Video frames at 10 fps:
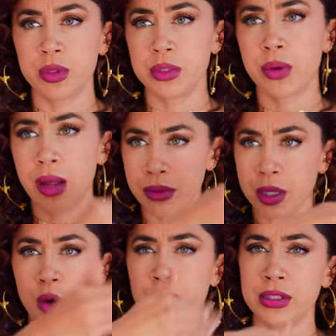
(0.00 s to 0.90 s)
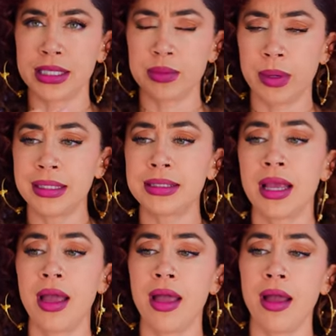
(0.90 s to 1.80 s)
is probably over six months.
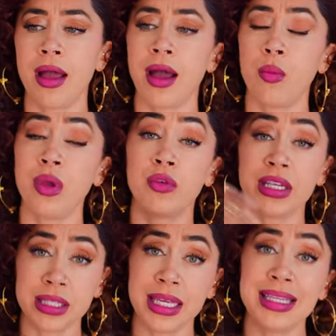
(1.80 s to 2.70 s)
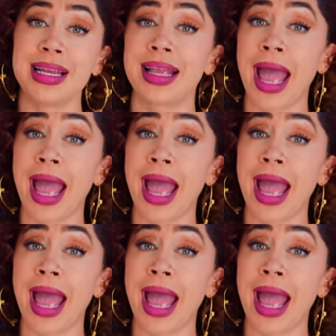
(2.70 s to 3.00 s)
Uh, we recently did a